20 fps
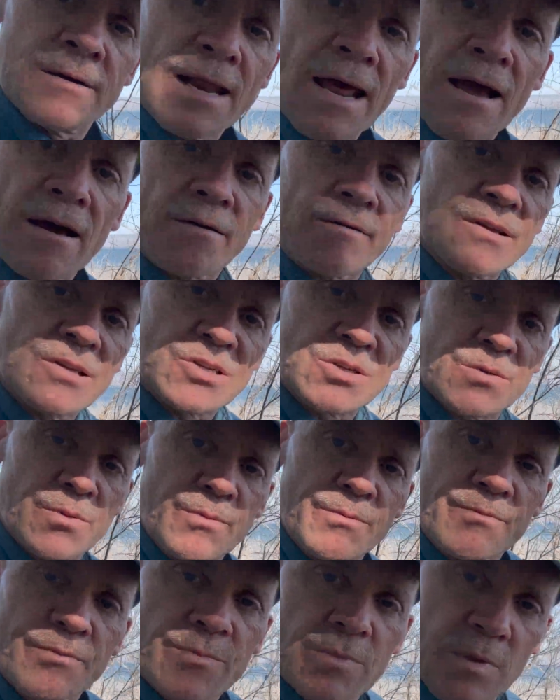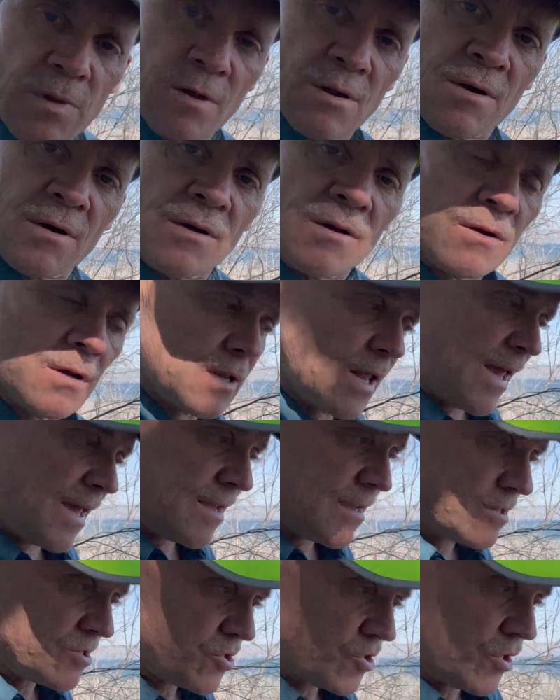Now this
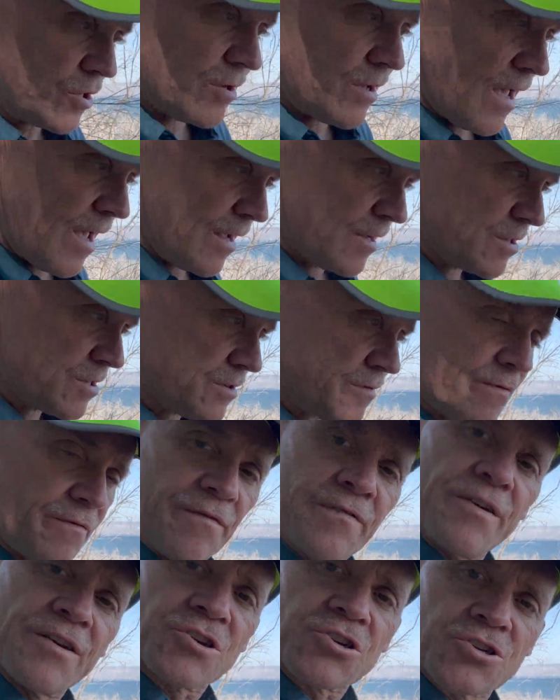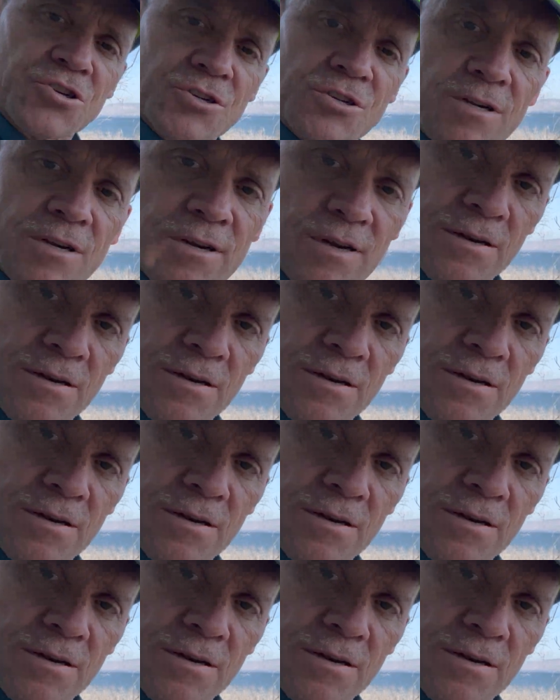lake still has fish